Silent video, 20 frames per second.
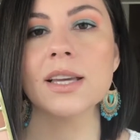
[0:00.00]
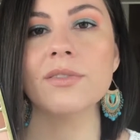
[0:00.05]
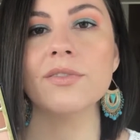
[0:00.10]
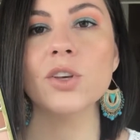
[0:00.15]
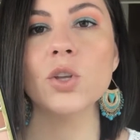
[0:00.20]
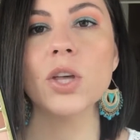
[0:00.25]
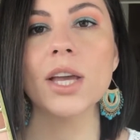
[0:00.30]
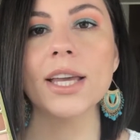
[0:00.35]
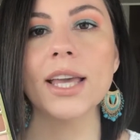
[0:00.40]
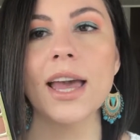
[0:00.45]
I
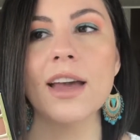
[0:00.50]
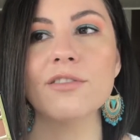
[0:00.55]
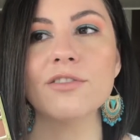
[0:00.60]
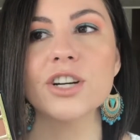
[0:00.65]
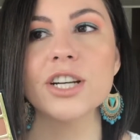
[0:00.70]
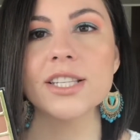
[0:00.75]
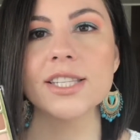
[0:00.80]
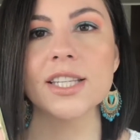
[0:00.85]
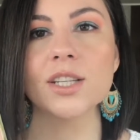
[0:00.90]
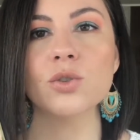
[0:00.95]
feel like
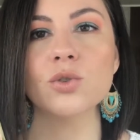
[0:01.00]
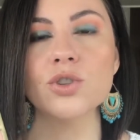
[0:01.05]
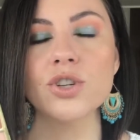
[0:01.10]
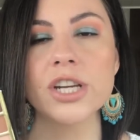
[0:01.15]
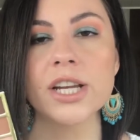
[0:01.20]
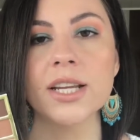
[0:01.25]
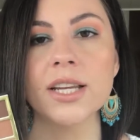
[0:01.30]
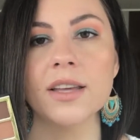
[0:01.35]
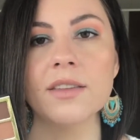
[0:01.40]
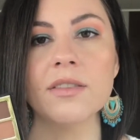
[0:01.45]
every single
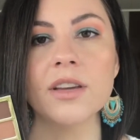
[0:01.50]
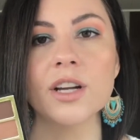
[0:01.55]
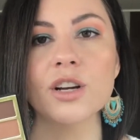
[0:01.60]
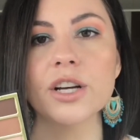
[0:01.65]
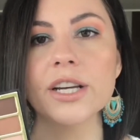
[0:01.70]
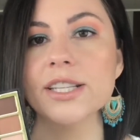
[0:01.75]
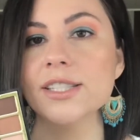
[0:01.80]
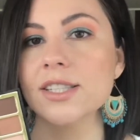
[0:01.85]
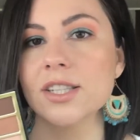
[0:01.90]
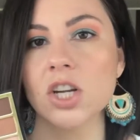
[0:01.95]
shade in there
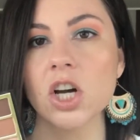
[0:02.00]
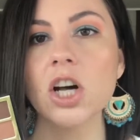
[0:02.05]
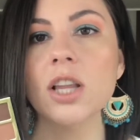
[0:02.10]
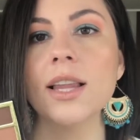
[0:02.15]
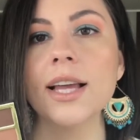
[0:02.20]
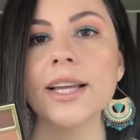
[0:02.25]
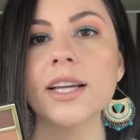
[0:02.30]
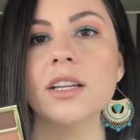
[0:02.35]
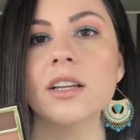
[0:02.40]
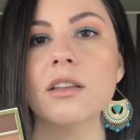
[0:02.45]
is not
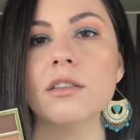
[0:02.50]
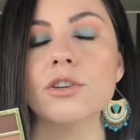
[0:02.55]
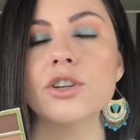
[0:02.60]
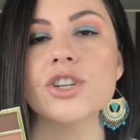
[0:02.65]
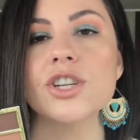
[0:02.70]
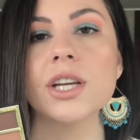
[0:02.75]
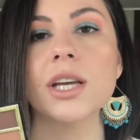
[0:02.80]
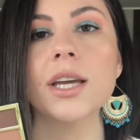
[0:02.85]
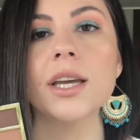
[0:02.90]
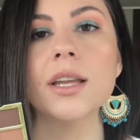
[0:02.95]
like another
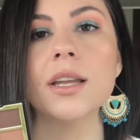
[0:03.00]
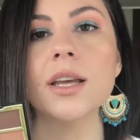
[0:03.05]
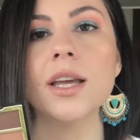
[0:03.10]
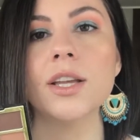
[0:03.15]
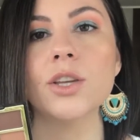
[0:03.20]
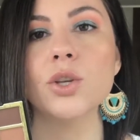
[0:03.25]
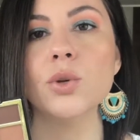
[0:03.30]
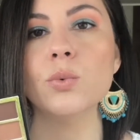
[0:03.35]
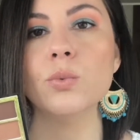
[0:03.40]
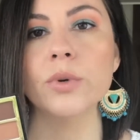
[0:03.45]
shade,
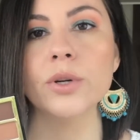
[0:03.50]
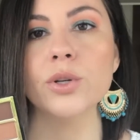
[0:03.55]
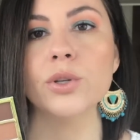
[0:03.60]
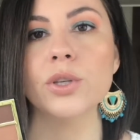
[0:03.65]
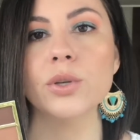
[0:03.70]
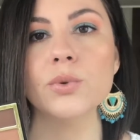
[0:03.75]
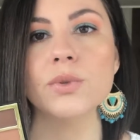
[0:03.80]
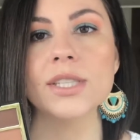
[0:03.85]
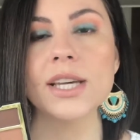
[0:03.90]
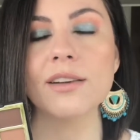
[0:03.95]
and you will
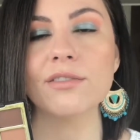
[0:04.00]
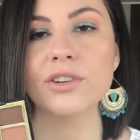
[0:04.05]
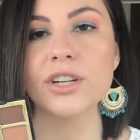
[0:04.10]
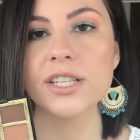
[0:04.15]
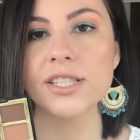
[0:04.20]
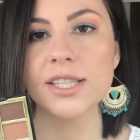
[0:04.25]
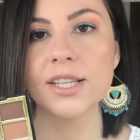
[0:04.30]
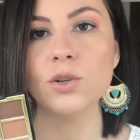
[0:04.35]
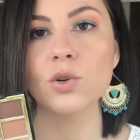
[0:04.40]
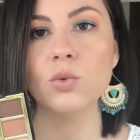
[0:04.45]
use every
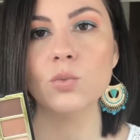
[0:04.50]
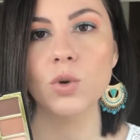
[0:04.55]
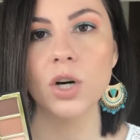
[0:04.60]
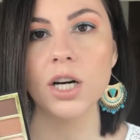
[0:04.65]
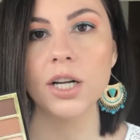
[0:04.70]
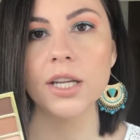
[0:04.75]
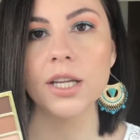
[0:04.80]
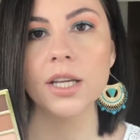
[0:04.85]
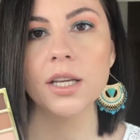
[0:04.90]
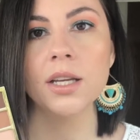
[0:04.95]
single
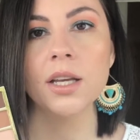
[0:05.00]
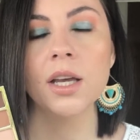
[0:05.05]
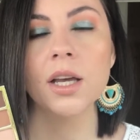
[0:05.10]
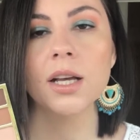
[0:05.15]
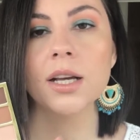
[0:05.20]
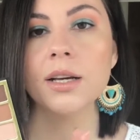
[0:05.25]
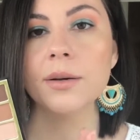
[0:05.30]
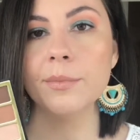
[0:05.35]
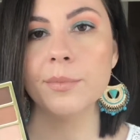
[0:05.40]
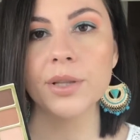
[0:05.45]
one
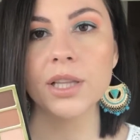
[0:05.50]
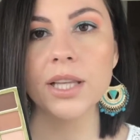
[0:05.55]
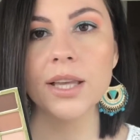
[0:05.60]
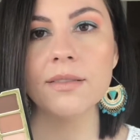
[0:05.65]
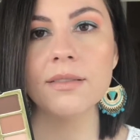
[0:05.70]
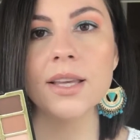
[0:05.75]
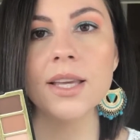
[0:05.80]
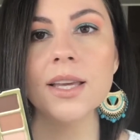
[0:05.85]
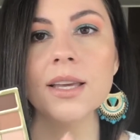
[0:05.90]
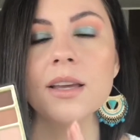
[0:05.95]

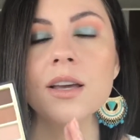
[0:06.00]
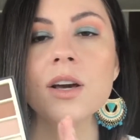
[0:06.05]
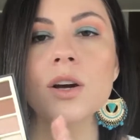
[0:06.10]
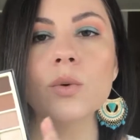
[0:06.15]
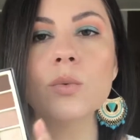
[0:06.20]
completely.